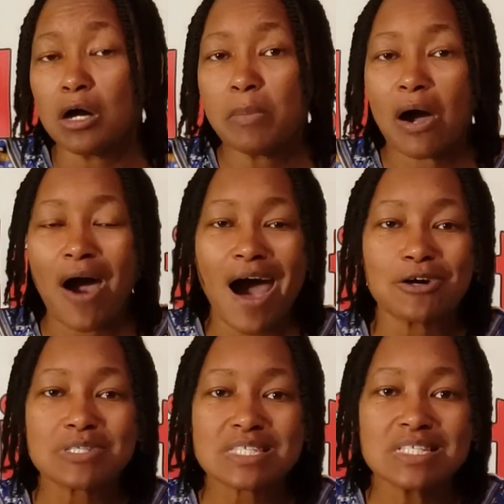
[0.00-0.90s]
about
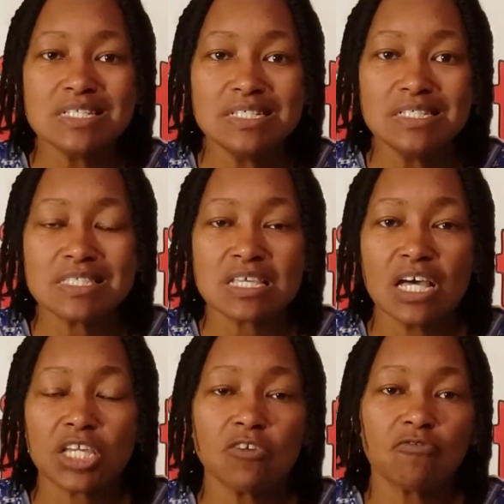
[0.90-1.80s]
how seeds
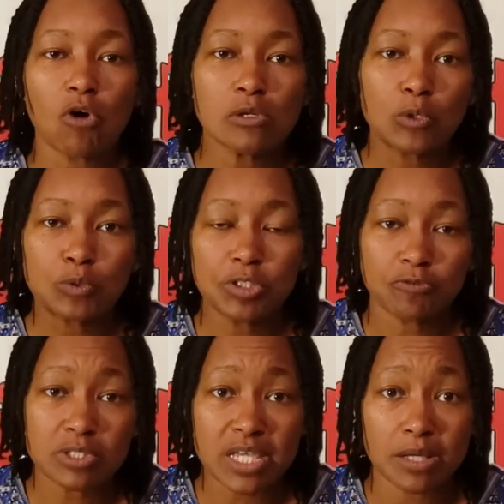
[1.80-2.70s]
can fall on
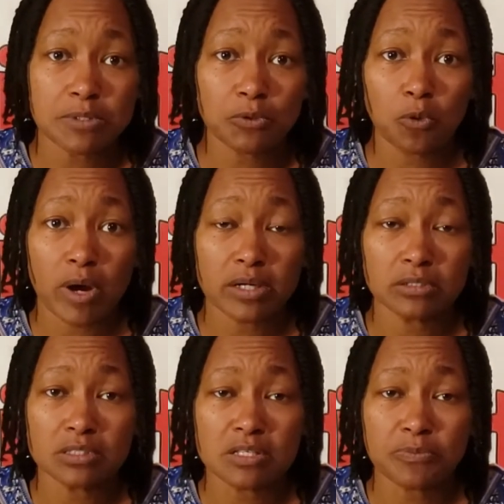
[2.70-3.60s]
different types of grounds.
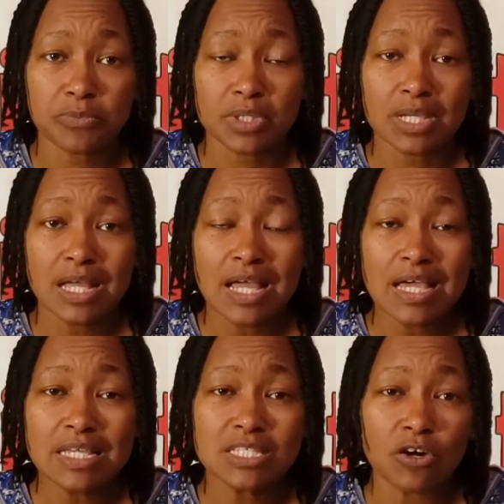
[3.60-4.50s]

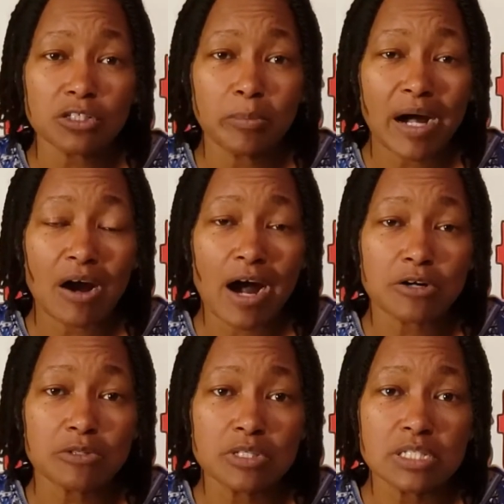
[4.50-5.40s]
He talked about
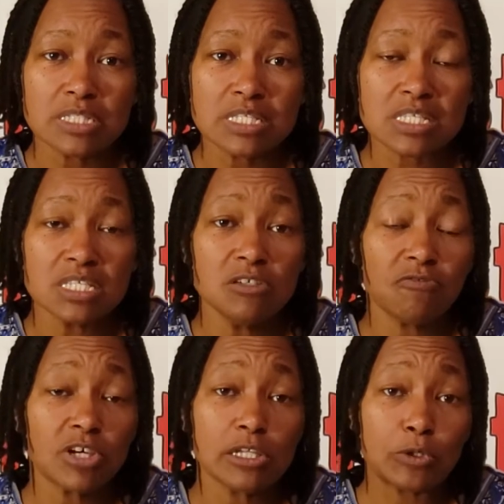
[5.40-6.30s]
how the seed
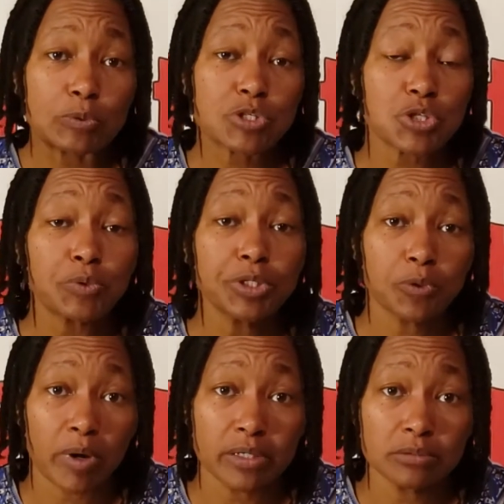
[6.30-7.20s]
fell on stony
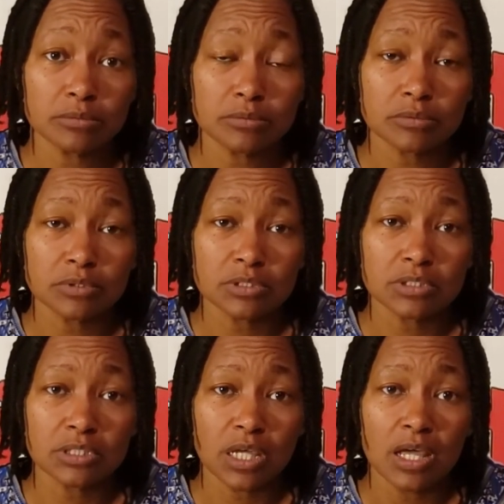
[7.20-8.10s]
ground,
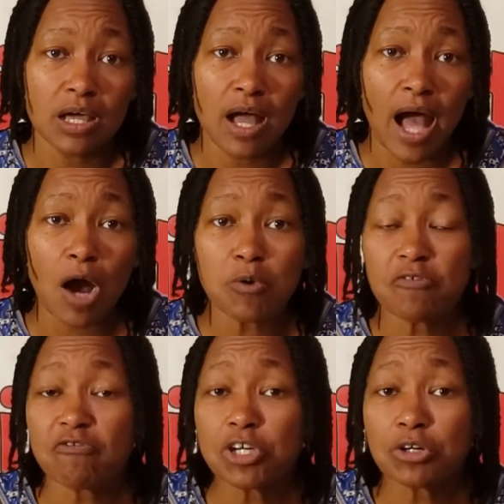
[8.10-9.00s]
how it
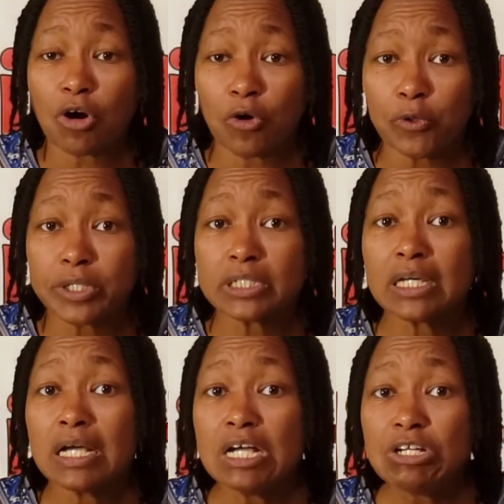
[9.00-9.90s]
fell on
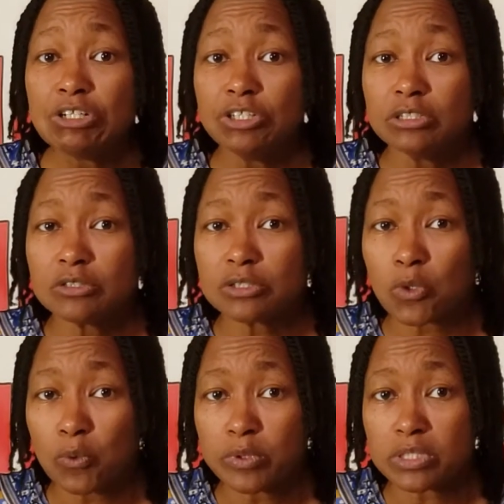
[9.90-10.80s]

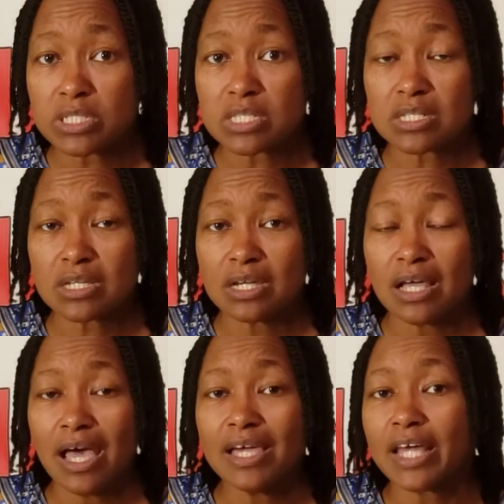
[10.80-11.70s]
thorns,
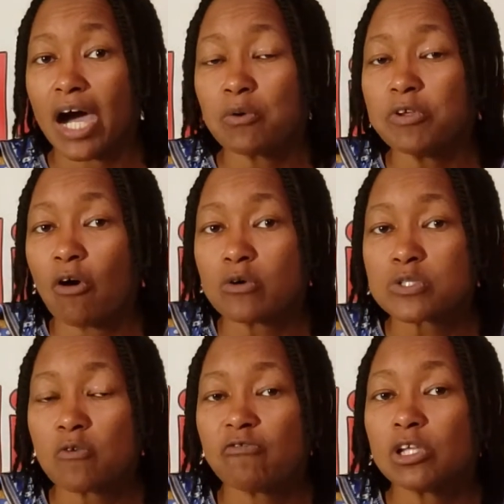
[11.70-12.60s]
and how it
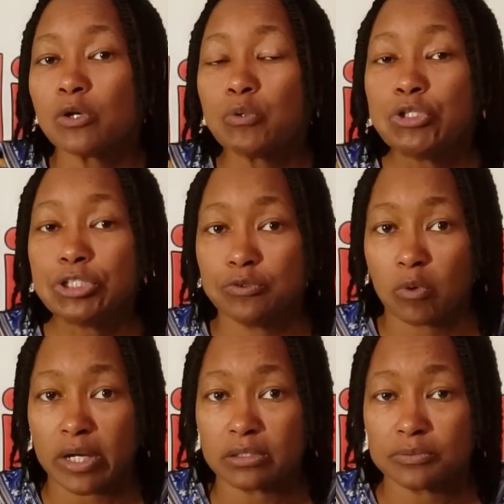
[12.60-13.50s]
also fell on good
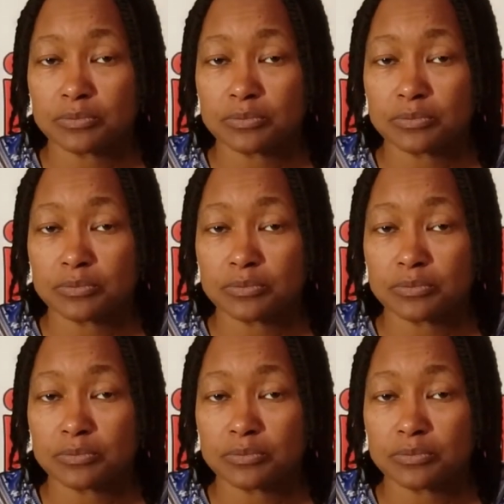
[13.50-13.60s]
ground.